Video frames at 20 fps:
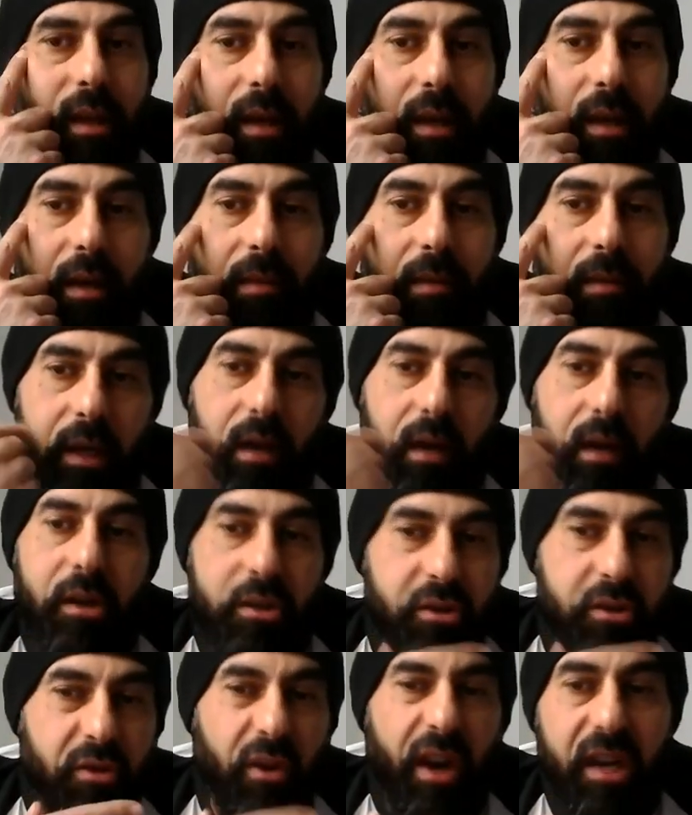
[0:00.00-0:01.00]
you know, you're
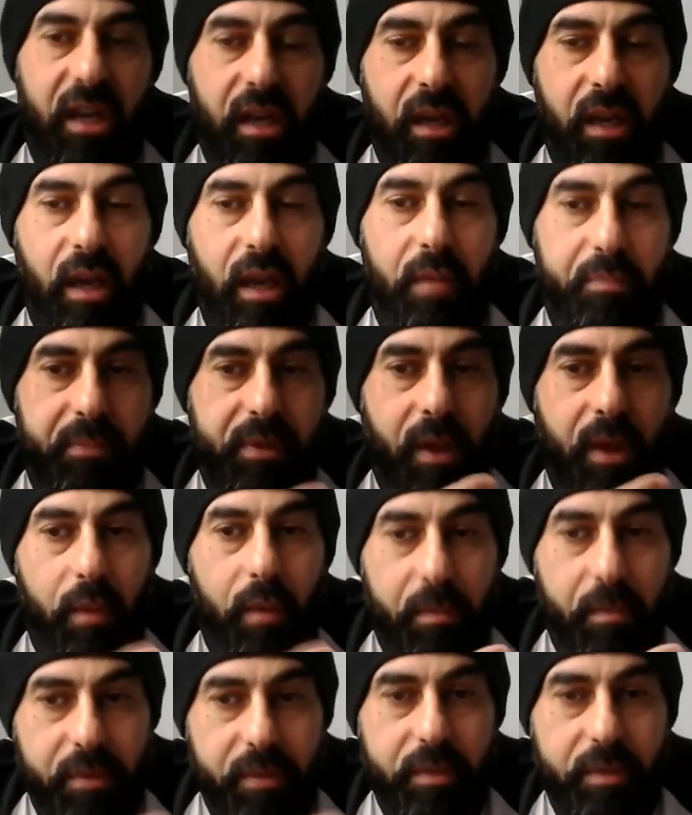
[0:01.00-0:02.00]
training and
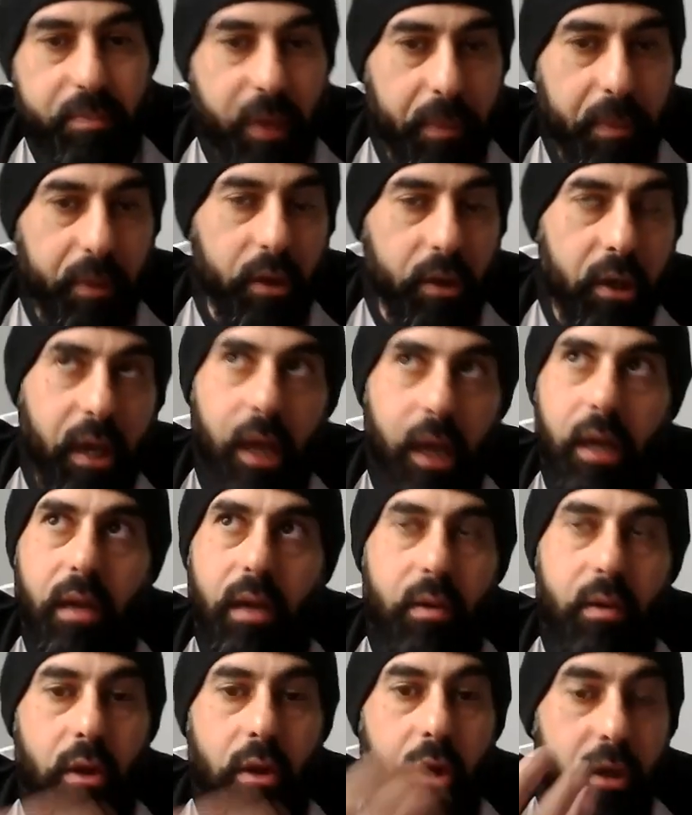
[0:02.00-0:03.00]
people look at
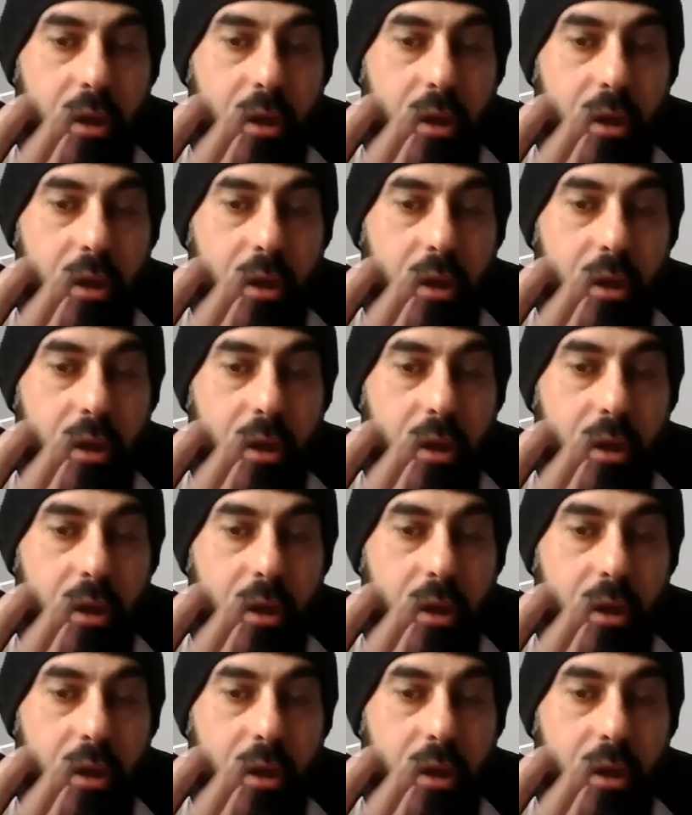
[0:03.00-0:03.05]
you. You look